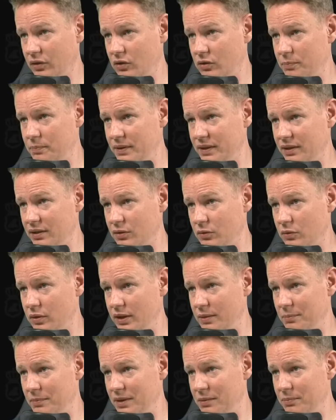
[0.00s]
hoping the
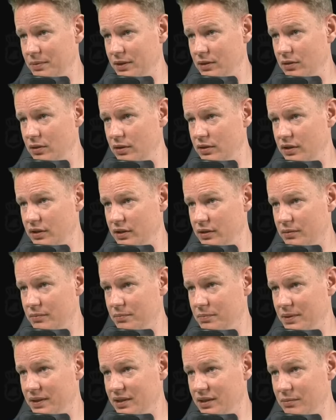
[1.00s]
queen might be good here,
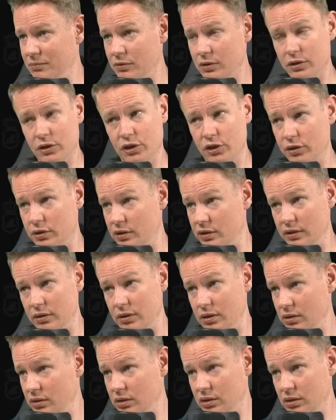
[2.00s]
but I'm not sure at all.